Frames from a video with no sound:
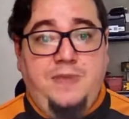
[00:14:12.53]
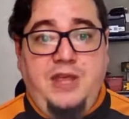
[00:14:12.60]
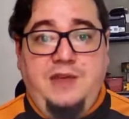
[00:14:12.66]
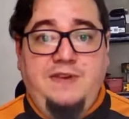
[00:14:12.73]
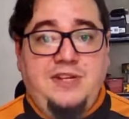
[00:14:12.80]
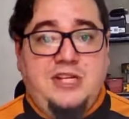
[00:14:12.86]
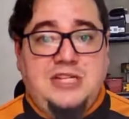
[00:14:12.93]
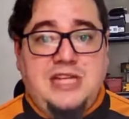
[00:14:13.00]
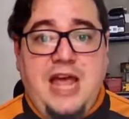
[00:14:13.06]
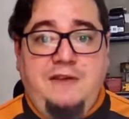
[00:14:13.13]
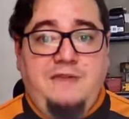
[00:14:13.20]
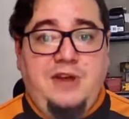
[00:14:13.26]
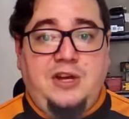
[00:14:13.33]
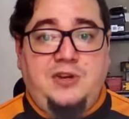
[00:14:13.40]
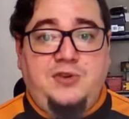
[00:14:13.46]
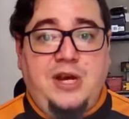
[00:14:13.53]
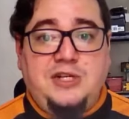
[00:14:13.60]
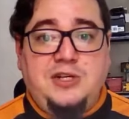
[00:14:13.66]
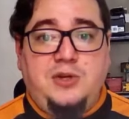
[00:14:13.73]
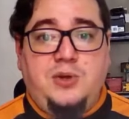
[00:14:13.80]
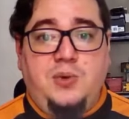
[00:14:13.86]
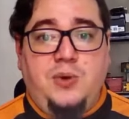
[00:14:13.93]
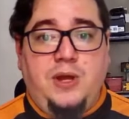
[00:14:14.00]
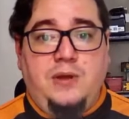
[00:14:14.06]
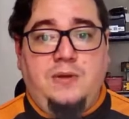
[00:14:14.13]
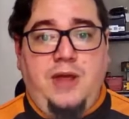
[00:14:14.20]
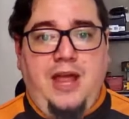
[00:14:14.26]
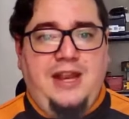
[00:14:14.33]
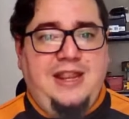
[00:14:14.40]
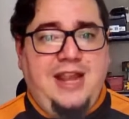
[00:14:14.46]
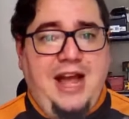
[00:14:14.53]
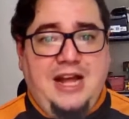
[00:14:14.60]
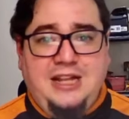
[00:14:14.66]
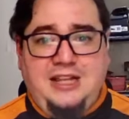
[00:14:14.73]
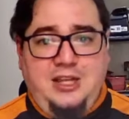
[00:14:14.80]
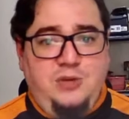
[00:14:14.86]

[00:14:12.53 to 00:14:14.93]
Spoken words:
even just having a treasure token and not